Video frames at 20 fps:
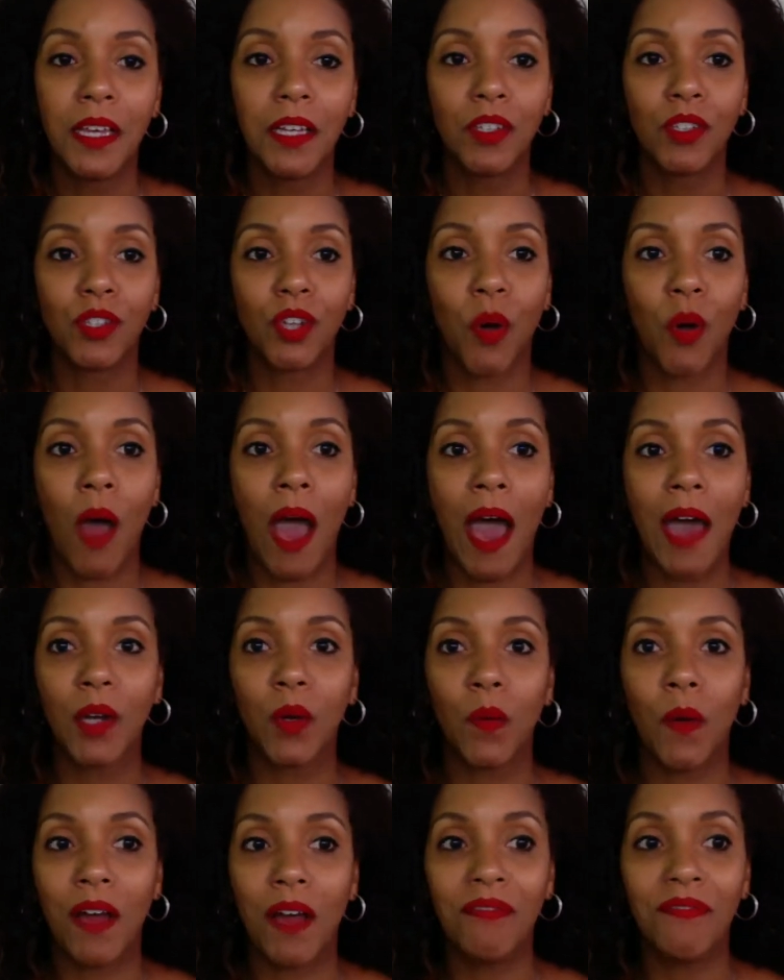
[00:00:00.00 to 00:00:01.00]
So how
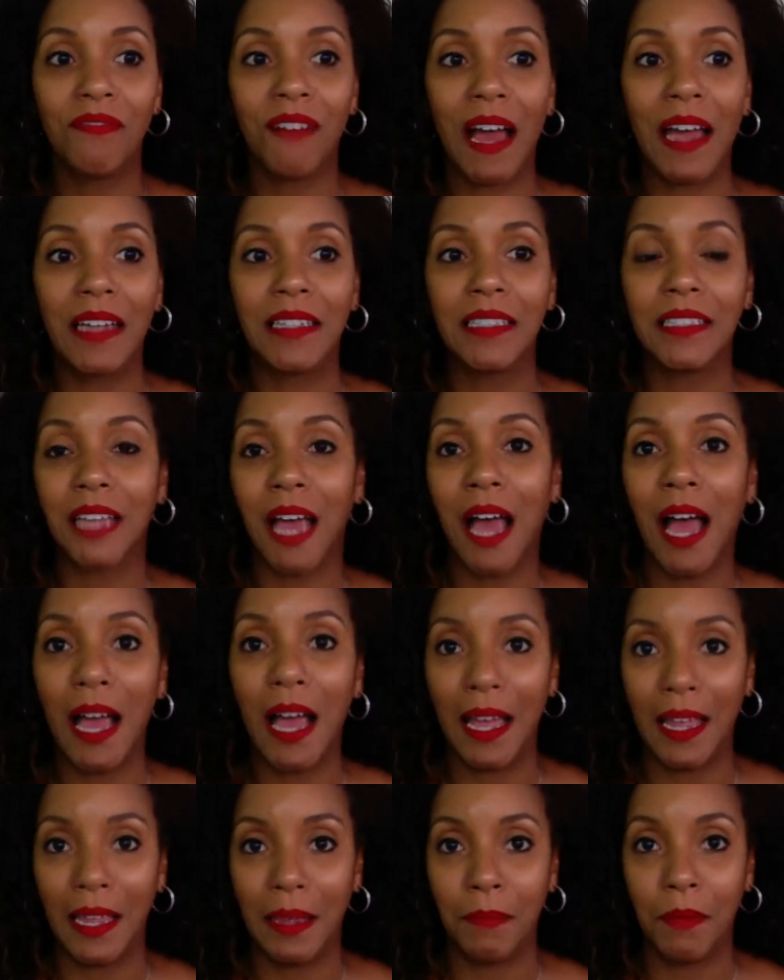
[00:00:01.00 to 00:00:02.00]
do I find
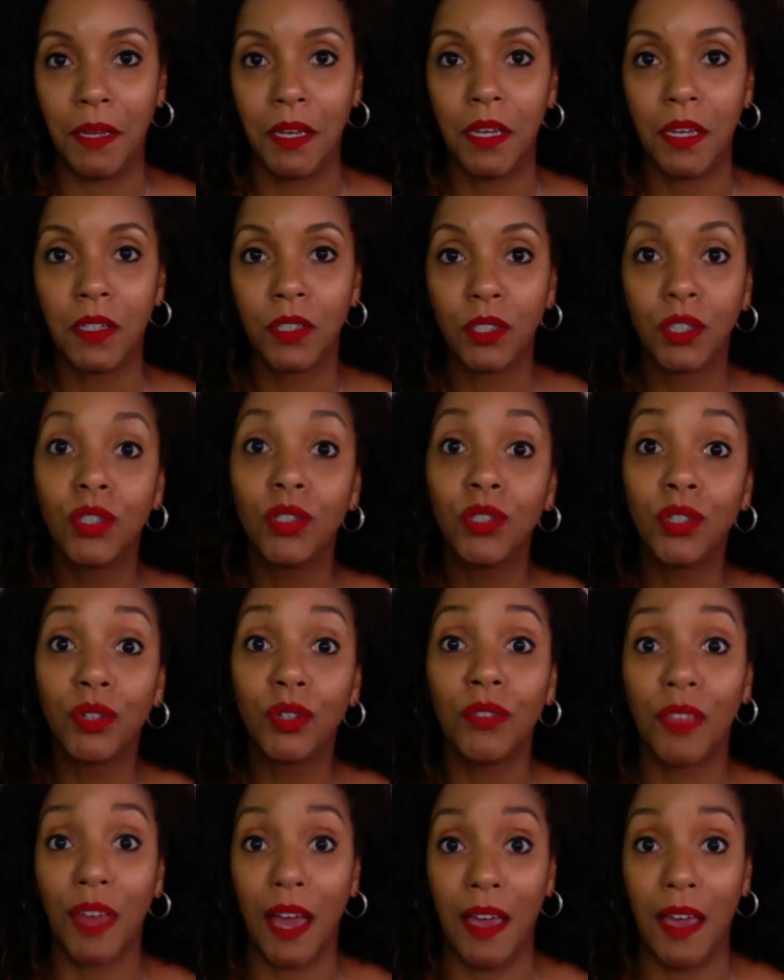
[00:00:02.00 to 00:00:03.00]
time to do
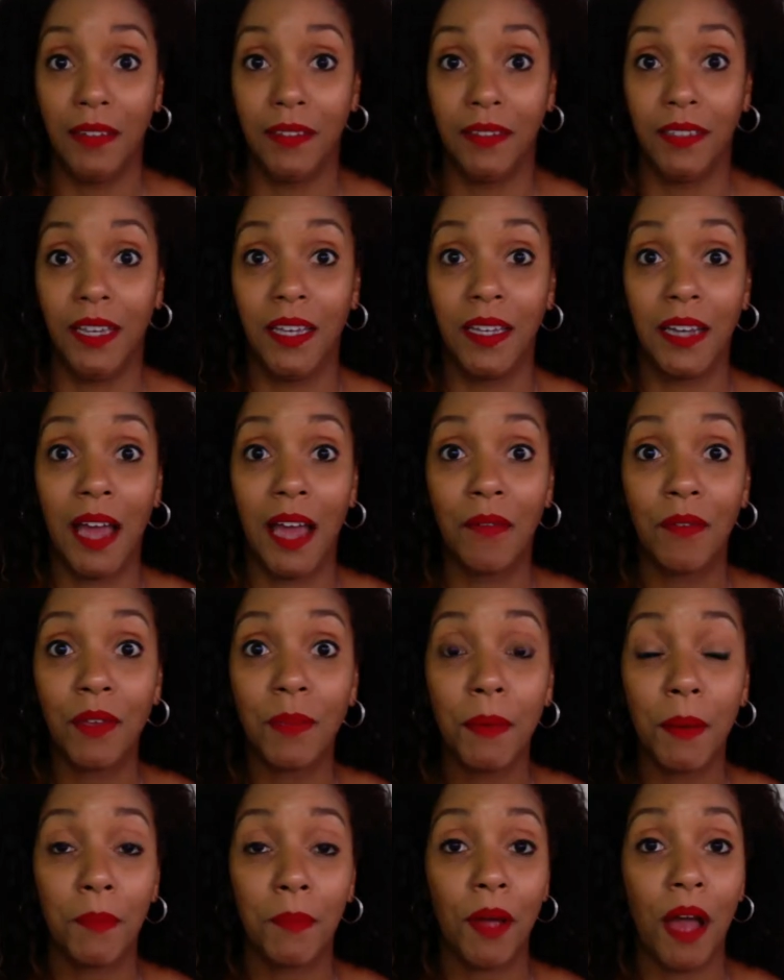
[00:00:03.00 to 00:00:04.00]
that? And I
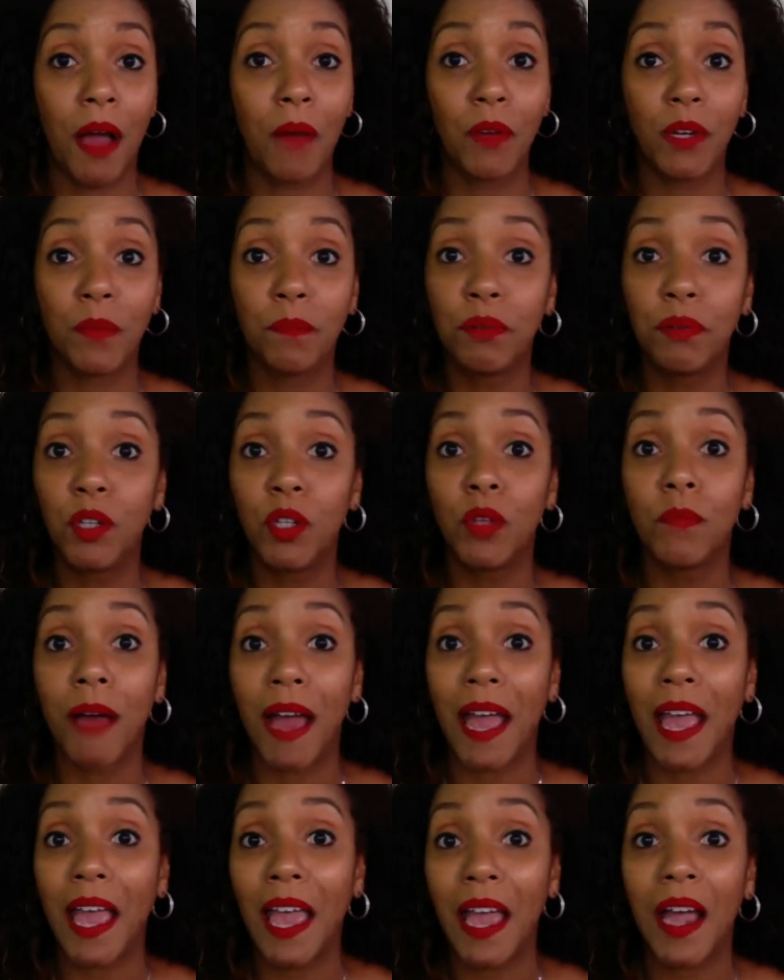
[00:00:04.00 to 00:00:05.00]
remember I would pull my
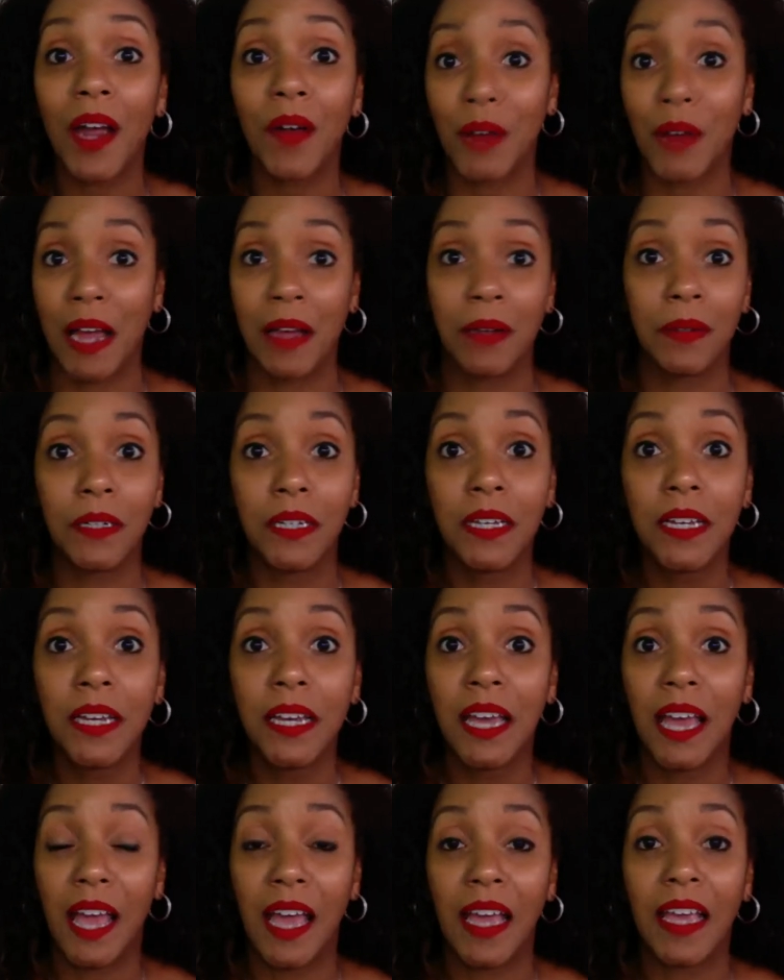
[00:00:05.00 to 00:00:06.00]
hair out
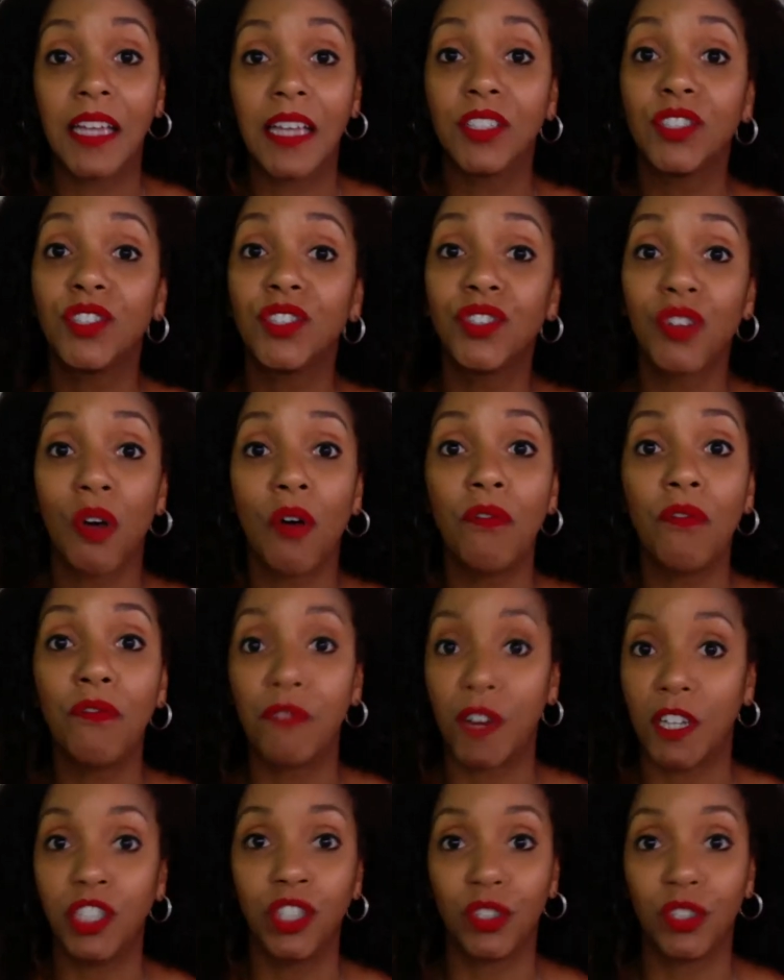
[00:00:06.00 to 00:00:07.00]
and get so
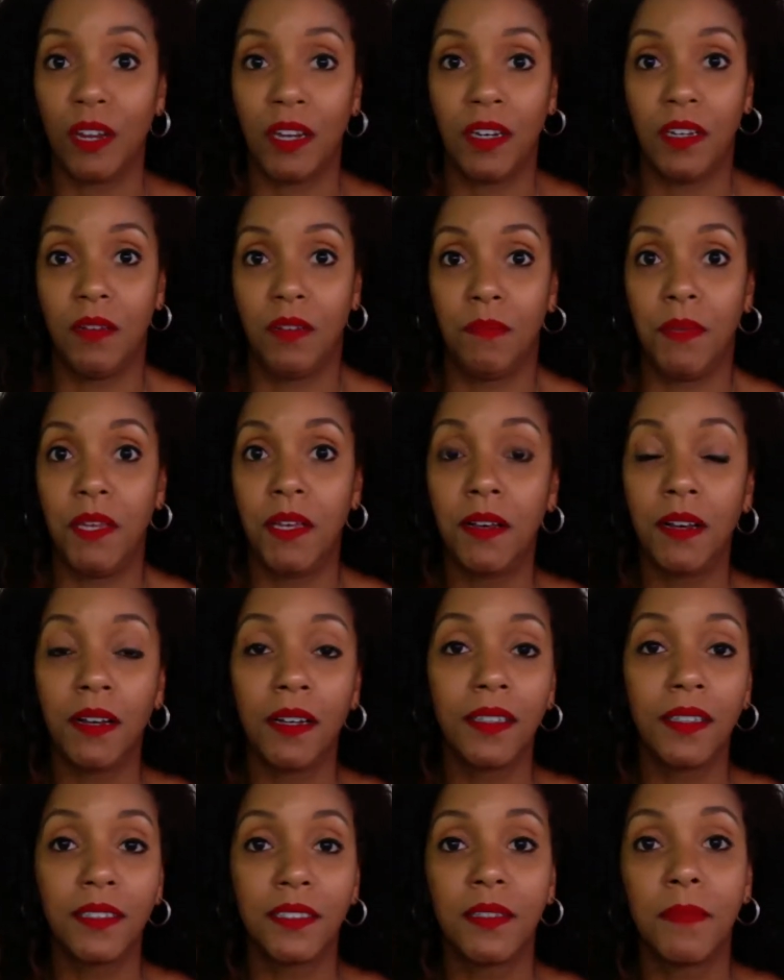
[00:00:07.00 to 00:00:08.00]
frustrated
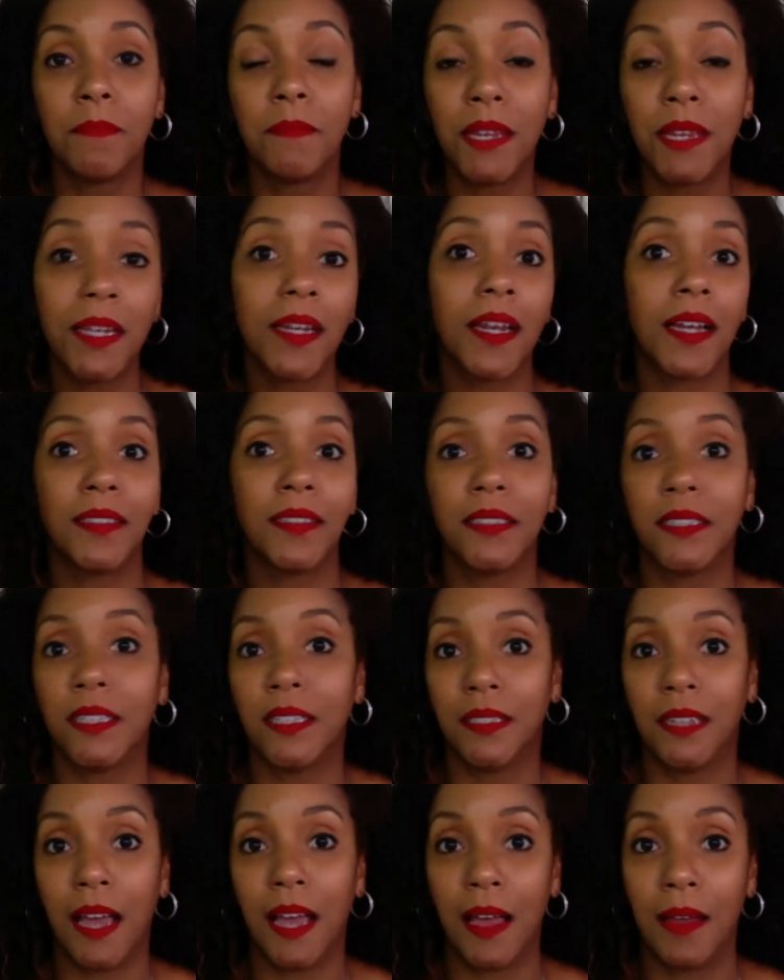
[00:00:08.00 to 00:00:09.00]
because the minute I sit
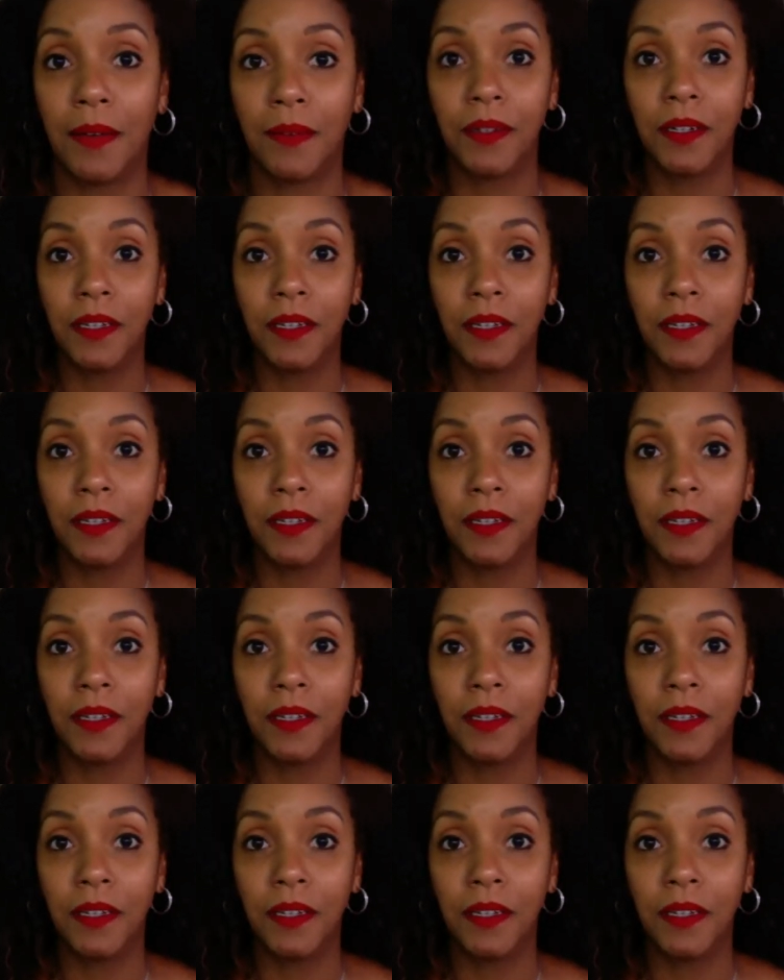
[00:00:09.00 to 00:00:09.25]
down